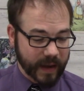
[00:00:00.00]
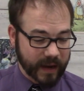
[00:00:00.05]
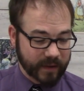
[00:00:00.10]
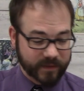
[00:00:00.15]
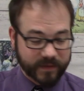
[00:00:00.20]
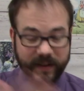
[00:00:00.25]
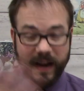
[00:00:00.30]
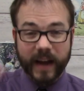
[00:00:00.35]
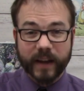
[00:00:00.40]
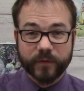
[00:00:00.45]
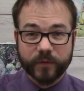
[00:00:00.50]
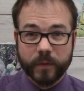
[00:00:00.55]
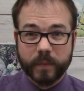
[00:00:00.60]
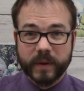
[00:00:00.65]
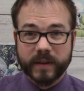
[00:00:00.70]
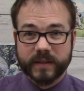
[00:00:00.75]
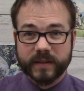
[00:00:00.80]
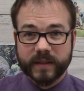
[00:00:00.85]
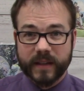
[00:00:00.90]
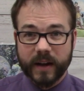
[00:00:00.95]
have
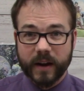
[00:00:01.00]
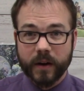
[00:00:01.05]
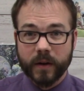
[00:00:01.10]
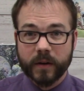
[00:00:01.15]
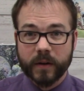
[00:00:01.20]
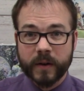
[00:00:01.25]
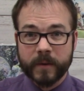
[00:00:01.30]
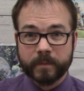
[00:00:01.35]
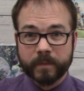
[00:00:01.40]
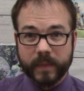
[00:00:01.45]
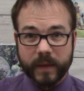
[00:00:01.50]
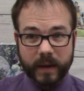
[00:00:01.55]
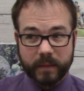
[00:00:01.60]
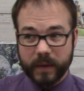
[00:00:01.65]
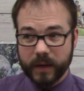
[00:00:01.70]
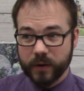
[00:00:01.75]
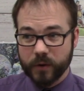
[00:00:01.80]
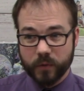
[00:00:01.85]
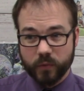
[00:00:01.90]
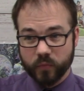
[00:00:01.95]
Deiphobus there, I
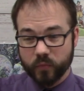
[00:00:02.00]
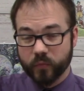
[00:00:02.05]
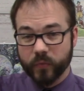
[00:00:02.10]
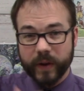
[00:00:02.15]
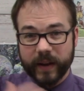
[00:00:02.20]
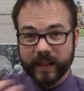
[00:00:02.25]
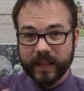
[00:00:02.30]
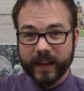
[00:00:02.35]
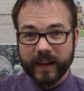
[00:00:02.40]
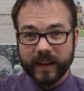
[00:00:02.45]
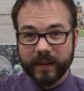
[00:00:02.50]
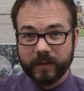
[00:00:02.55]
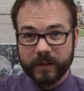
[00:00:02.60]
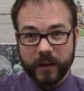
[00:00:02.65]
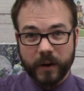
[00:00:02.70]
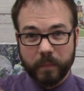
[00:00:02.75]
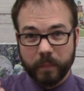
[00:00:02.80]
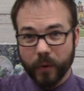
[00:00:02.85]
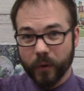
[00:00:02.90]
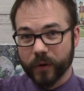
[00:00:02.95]
mean, who really,
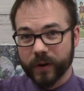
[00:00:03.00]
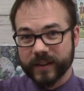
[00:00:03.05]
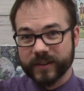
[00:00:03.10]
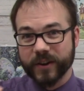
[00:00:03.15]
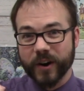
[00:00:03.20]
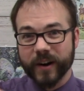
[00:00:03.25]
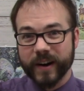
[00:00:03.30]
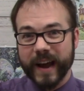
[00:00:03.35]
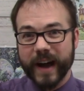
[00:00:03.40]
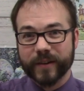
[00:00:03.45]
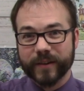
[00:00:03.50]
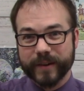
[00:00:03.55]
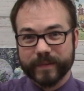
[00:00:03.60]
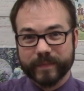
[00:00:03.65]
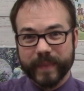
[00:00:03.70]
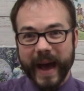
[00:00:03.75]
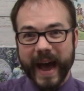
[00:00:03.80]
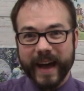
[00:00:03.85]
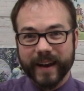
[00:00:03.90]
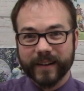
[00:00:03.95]
you know, poured his heart out
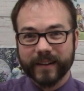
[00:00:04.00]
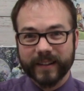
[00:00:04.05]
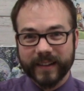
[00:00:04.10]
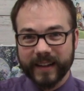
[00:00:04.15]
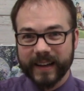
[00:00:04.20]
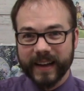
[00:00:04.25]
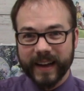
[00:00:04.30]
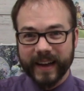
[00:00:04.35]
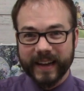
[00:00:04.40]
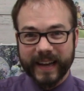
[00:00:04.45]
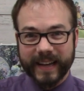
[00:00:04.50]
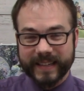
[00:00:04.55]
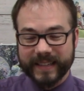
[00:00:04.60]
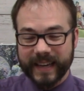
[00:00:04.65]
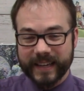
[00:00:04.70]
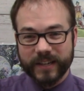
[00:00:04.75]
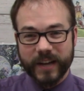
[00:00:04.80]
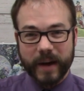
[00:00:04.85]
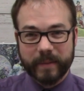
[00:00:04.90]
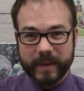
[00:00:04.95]
in battle against
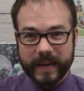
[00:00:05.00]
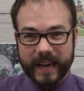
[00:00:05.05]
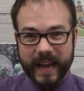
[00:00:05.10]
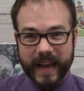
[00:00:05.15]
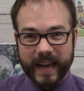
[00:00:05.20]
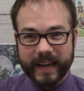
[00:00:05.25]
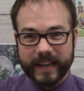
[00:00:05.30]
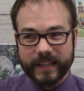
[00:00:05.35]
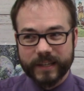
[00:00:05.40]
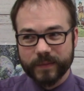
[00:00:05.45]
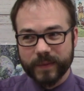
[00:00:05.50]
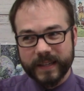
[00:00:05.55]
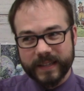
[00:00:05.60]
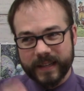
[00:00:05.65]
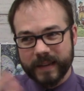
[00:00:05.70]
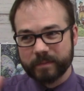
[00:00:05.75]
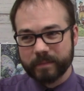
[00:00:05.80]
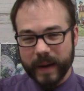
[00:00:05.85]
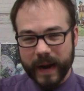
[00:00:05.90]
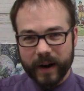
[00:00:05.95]
Idomeneus. We
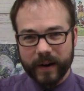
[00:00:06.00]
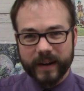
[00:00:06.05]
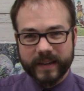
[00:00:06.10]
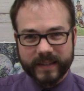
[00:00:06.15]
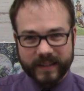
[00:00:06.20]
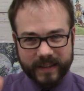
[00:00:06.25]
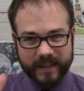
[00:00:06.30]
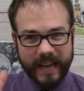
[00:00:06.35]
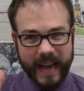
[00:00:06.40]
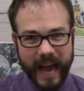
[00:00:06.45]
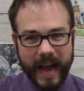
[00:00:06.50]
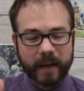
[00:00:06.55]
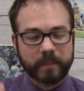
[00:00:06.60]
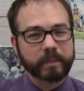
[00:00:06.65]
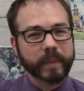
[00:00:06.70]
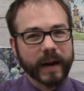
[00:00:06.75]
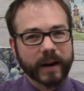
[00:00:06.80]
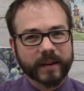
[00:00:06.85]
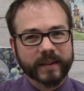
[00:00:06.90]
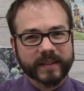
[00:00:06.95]
see Paris, and yeah,
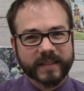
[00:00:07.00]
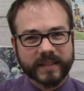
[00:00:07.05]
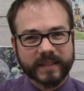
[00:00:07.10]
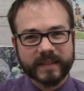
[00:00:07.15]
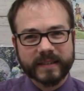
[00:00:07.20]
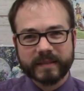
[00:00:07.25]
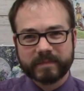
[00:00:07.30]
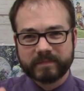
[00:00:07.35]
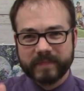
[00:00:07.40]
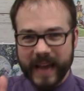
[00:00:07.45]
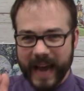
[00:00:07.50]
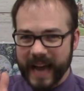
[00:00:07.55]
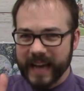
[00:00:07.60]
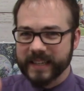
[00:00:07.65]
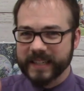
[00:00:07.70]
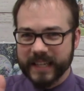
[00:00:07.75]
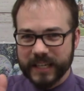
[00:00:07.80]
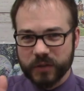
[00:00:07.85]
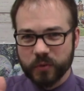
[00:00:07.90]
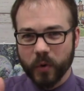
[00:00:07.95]
Paris
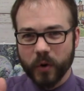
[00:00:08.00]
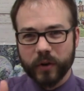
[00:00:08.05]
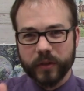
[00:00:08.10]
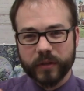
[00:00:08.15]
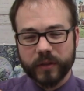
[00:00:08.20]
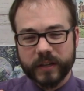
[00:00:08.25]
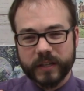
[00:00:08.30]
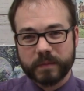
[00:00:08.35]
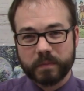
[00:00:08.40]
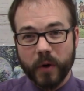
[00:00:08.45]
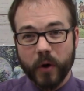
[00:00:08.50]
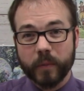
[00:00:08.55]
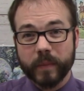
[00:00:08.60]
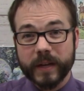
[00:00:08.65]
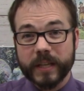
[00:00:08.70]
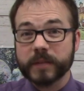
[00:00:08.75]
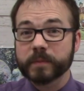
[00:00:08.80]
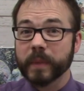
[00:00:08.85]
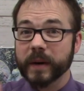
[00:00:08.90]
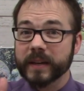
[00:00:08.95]
has his worthless
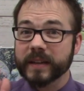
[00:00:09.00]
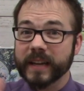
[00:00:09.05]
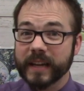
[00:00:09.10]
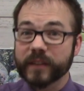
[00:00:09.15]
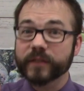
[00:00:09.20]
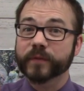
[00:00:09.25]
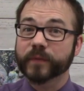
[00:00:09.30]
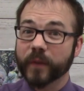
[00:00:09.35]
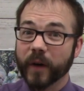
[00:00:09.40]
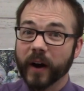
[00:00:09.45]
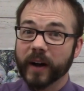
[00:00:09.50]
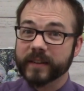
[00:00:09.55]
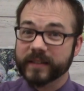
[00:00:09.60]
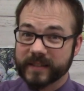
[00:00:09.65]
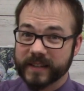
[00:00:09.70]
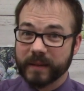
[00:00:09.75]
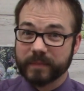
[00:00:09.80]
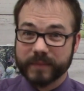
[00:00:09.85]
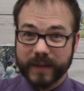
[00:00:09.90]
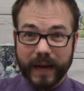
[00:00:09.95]
moments, but he's
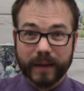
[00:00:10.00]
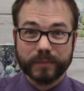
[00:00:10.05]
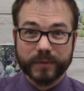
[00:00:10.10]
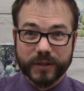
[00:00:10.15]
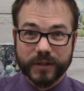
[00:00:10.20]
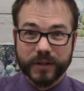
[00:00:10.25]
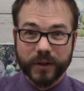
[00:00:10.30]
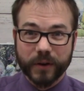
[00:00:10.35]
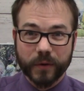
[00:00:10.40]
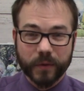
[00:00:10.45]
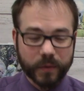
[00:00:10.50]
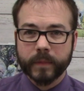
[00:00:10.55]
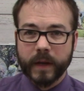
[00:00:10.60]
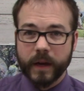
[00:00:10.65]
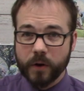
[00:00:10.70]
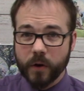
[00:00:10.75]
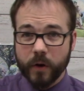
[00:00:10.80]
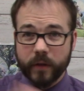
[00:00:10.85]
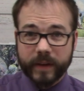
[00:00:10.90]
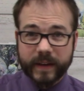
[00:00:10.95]
fought sometimes too.
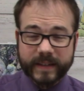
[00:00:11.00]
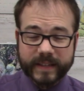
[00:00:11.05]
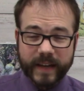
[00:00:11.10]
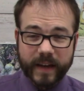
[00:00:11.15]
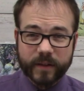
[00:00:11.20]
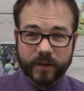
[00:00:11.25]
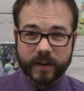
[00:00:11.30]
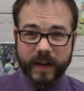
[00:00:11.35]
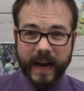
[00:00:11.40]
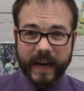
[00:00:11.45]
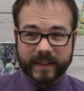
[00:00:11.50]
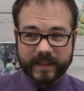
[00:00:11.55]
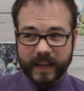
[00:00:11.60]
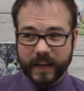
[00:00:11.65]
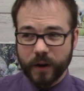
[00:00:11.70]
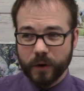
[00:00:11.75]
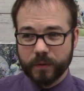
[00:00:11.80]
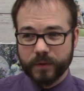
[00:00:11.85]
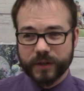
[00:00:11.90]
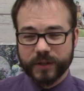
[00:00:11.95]
And all these other guys, they
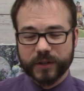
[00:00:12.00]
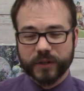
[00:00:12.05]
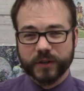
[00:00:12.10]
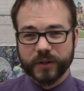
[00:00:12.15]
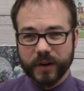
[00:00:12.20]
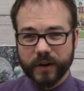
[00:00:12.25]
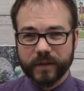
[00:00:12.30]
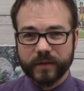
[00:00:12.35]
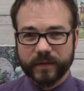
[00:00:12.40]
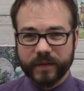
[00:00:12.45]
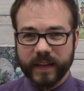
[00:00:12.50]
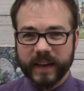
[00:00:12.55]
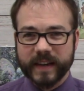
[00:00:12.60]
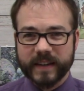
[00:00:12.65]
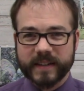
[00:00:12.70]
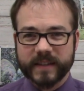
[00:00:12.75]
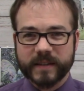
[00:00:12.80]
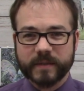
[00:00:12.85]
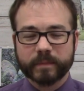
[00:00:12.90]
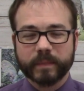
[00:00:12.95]
don't deserve
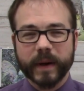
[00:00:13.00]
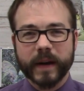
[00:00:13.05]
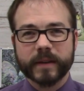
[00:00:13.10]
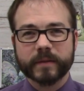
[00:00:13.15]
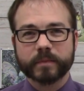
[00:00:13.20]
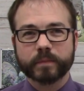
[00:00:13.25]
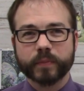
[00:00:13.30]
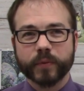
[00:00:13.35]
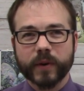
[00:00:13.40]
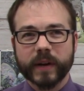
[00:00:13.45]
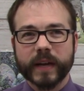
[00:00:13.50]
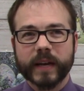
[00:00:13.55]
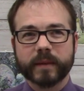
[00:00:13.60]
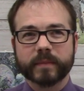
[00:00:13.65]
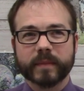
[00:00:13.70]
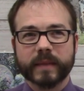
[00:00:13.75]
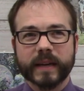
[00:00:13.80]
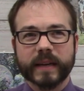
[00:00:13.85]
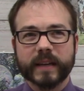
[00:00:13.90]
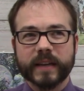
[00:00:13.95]
this, but
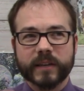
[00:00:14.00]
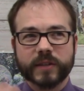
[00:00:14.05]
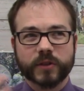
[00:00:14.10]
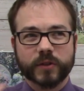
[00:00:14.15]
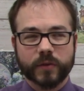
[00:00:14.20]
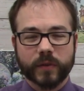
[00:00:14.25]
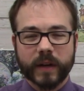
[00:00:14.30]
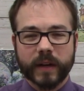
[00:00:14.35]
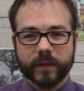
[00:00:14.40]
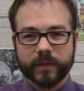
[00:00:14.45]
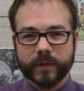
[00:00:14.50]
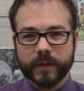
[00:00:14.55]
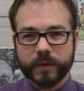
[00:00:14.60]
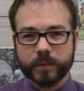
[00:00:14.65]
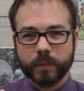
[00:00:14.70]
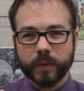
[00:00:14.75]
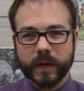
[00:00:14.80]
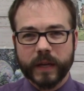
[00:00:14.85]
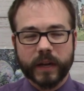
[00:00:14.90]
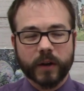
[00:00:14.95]
Priam in his grief is
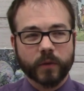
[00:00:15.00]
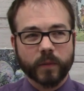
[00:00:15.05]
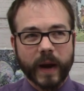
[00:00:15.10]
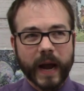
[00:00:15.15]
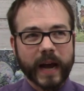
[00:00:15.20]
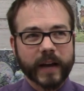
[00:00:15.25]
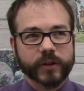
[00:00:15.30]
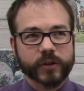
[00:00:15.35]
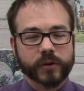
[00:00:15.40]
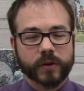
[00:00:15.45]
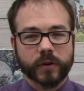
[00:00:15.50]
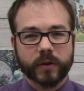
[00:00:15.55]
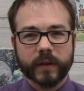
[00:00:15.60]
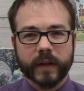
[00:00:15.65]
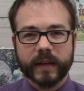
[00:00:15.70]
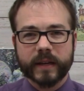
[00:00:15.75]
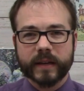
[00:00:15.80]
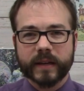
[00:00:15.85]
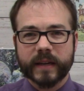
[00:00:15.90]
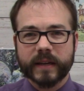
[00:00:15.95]
pretty irrational,
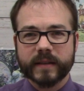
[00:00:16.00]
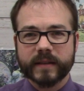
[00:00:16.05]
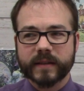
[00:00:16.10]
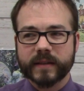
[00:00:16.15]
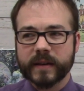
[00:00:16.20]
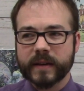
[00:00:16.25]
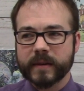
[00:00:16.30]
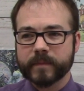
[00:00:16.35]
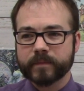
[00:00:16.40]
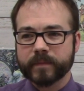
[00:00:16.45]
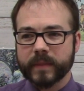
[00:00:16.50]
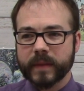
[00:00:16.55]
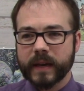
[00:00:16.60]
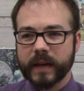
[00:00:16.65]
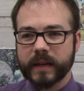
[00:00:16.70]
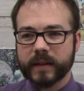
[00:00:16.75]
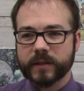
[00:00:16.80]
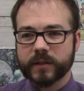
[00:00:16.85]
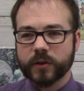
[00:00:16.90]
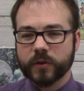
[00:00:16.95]
and his
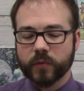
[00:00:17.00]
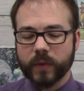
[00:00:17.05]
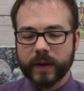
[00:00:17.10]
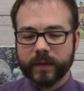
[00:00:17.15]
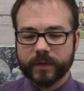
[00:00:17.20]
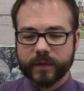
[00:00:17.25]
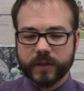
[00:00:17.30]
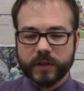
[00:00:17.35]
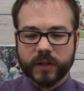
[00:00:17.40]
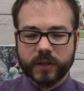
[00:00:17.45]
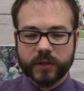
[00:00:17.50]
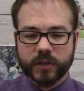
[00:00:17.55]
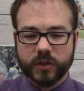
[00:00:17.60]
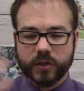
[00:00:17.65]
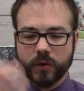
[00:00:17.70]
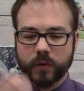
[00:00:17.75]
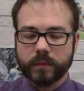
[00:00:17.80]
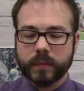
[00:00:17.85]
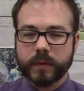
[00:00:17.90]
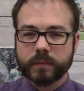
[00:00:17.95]
his grief has
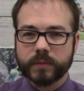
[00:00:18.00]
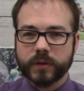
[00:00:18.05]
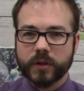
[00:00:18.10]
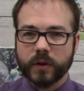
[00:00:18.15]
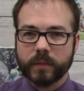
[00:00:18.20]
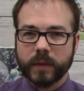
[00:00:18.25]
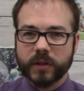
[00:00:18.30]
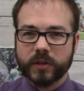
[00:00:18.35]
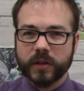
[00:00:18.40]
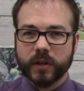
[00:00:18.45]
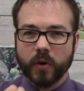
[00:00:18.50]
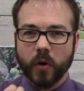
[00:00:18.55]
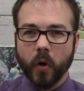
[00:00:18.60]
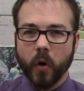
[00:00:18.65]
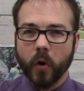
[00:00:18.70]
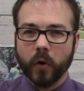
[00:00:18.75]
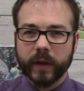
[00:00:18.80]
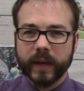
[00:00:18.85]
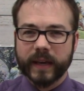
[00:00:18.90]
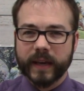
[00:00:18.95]
consumed him so much that
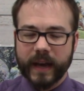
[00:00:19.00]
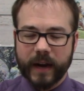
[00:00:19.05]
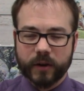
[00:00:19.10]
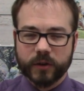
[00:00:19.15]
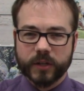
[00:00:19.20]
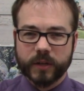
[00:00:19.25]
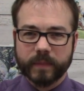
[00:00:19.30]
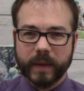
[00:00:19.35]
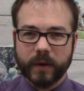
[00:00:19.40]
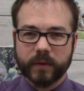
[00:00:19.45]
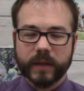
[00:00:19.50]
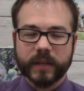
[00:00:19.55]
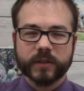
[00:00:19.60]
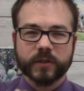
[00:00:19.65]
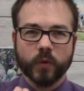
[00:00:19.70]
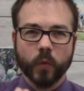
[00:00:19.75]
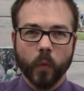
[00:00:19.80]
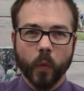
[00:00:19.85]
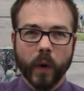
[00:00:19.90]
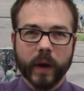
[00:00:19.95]
all he cares about is
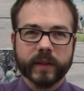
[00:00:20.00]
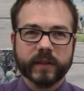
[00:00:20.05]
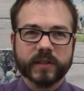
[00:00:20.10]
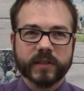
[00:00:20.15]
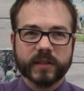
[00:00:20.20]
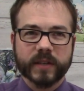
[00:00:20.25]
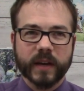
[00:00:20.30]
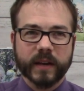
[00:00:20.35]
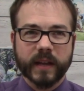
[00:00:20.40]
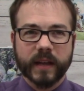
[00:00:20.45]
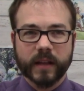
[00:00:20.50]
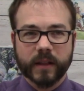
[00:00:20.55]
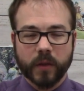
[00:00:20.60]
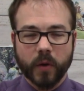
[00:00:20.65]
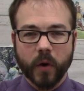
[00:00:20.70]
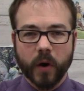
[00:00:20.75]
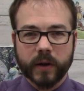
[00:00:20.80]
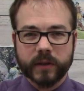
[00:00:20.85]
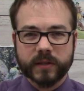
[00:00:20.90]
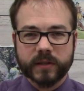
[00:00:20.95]
the one son he
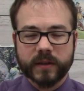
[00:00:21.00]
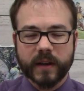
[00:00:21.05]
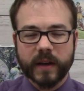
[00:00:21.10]
lost.